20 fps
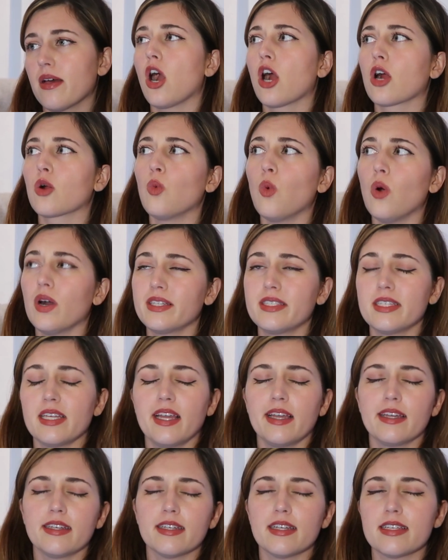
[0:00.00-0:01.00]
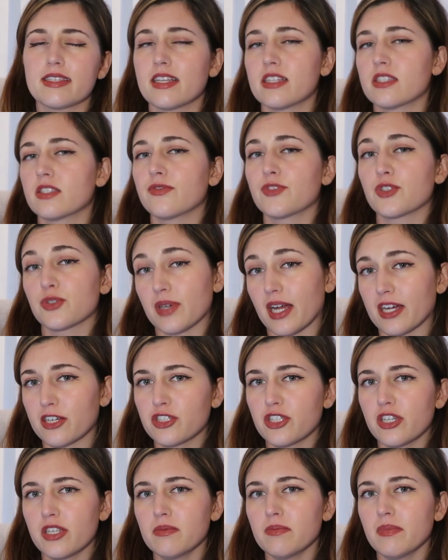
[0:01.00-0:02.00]
are wanting a sense of
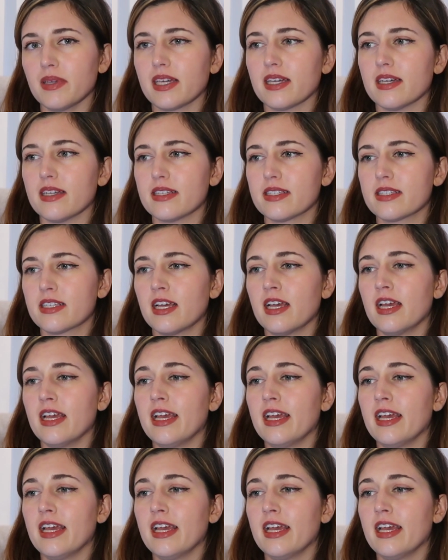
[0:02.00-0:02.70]
direction, because